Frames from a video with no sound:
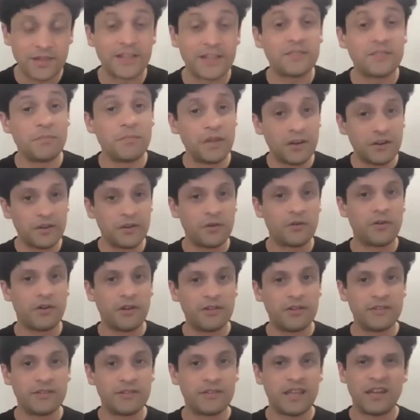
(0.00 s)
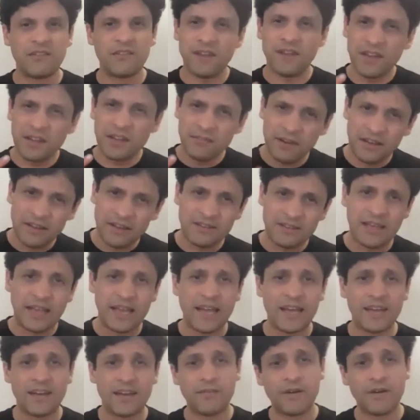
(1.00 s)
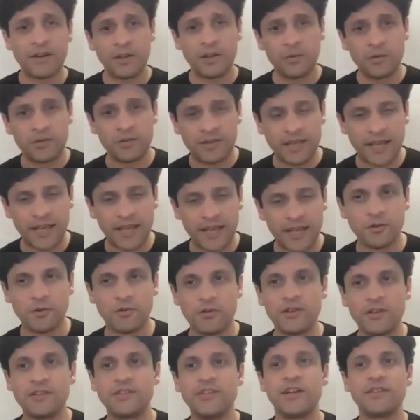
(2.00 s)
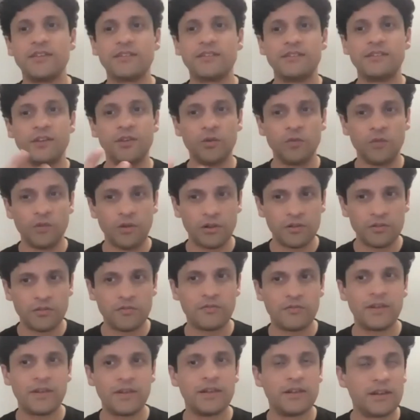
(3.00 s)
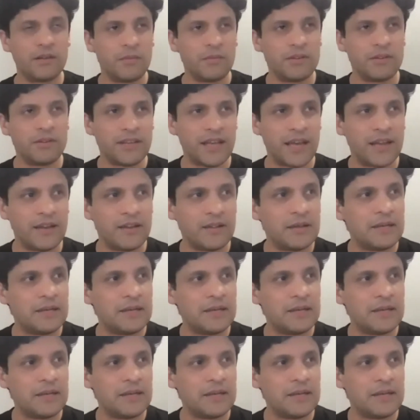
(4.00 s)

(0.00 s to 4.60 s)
That's mirror neurons. And if I get really sad, and if I tell you a sad story, chances are you will also feel a little bit sad.